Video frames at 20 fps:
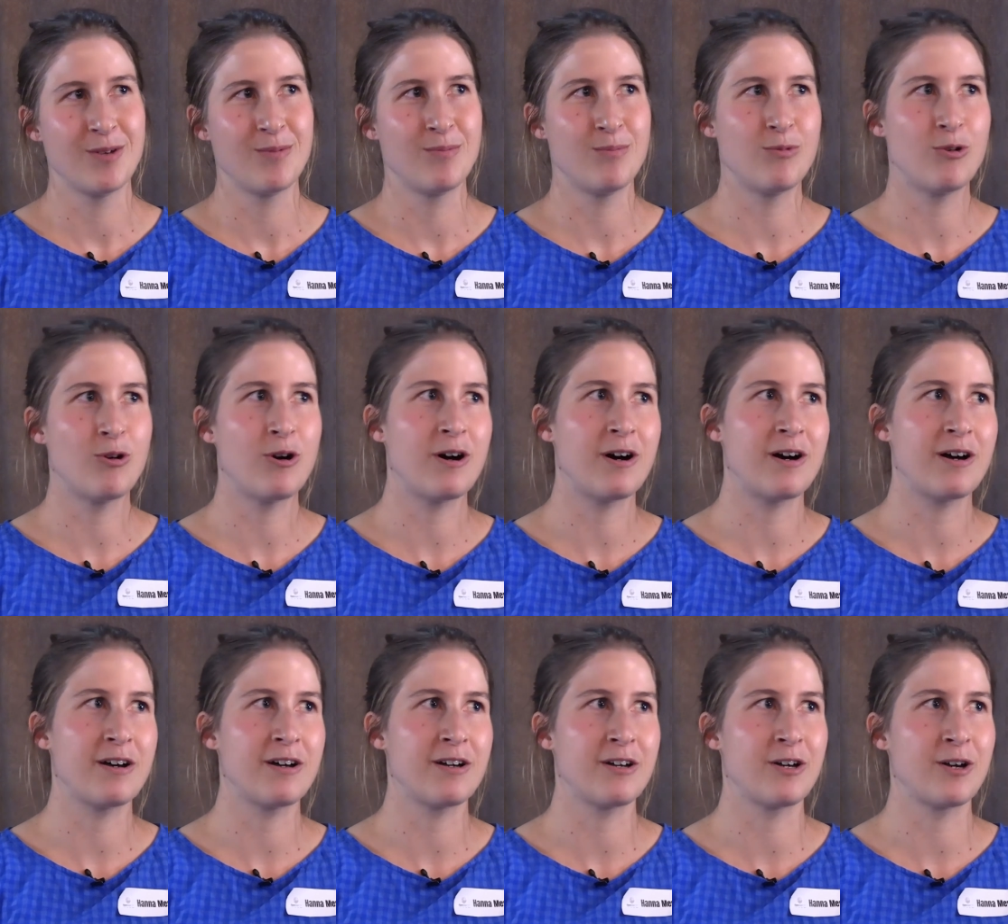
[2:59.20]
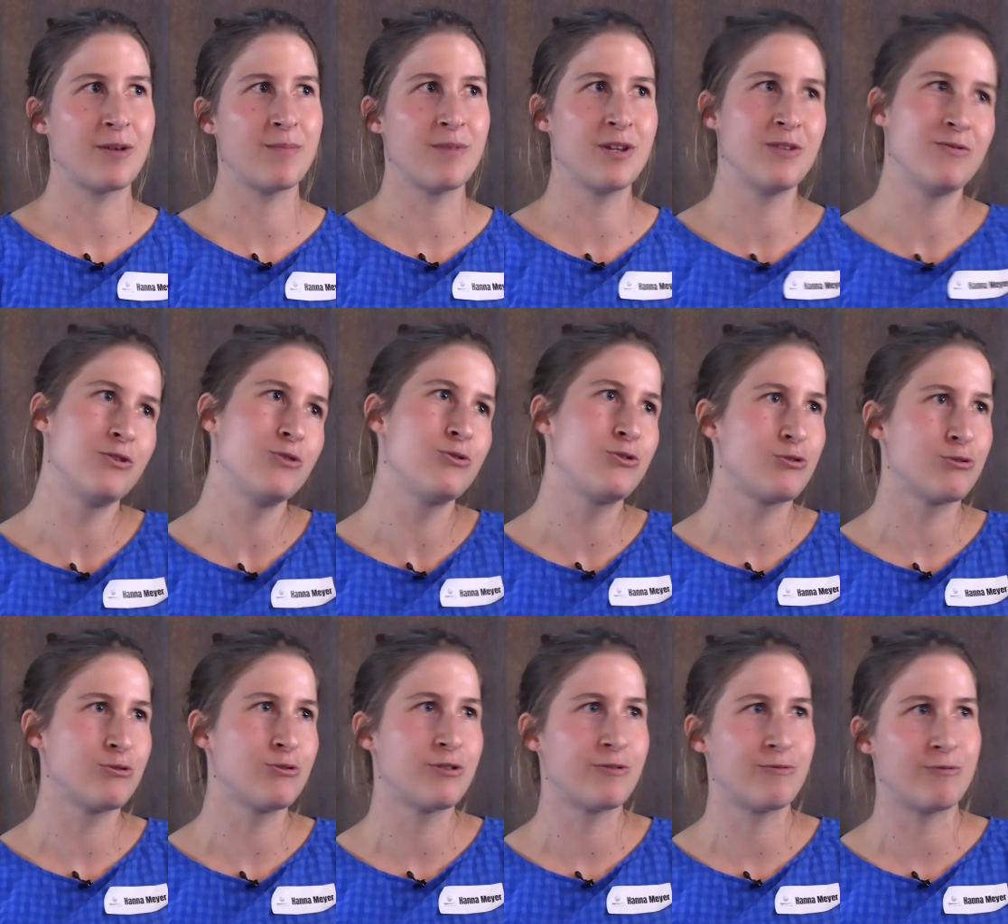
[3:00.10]
more in view
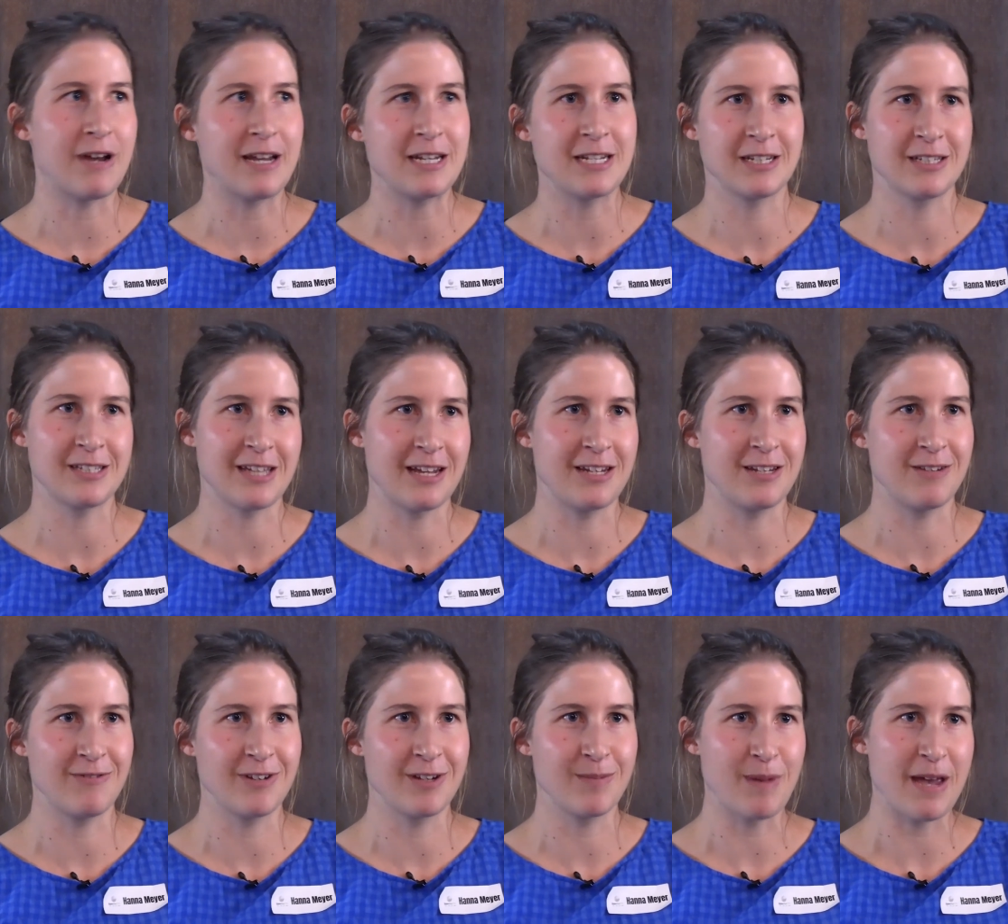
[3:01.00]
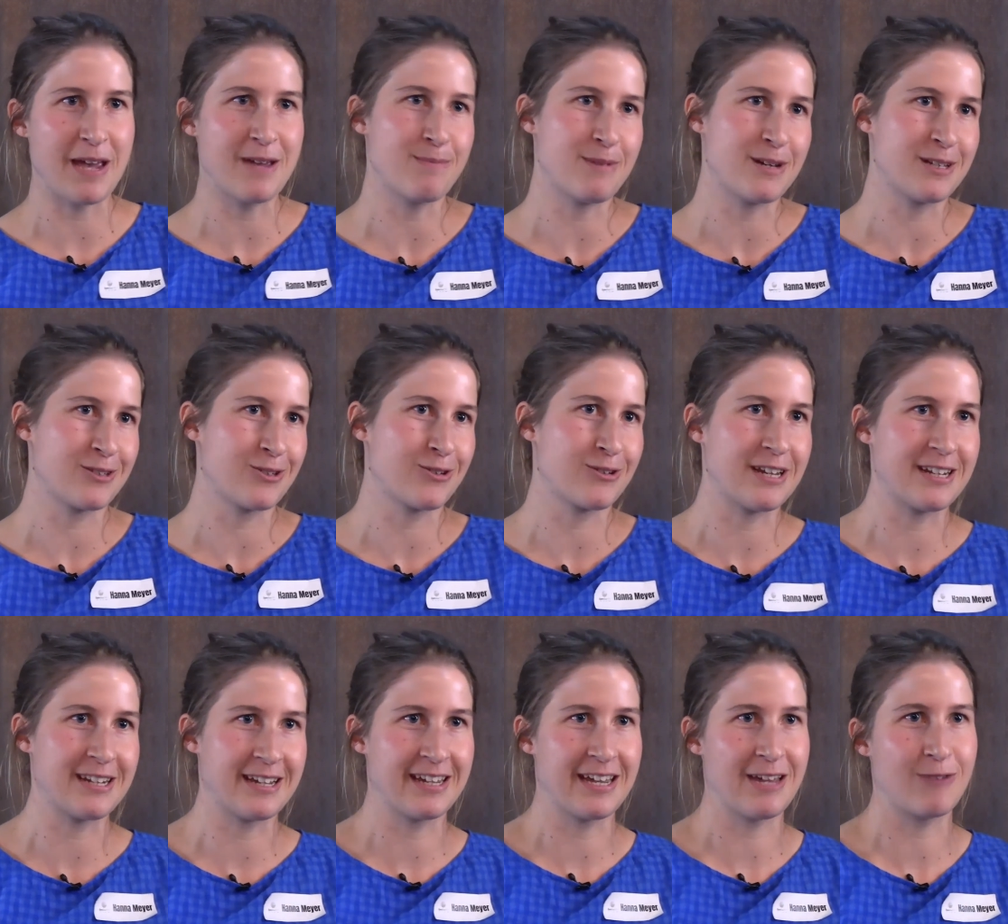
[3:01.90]
to writing scientific papers, so
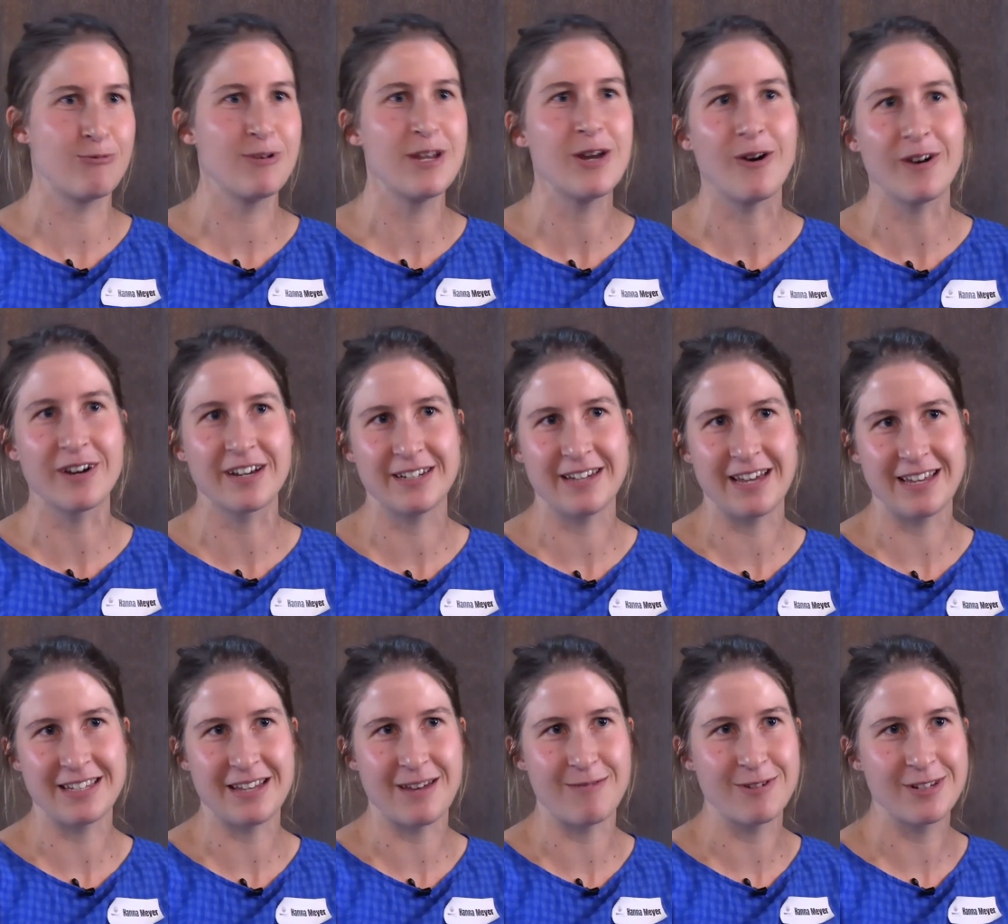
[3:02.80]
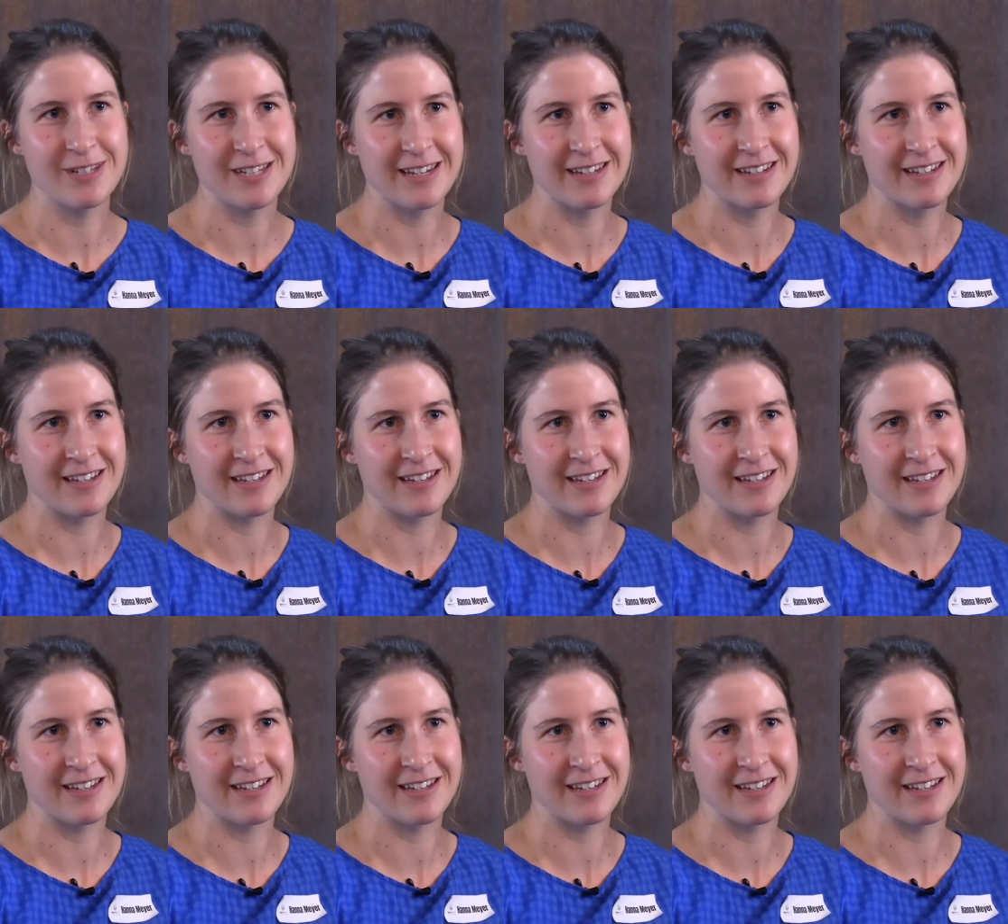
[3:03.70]
that I can reorganize everything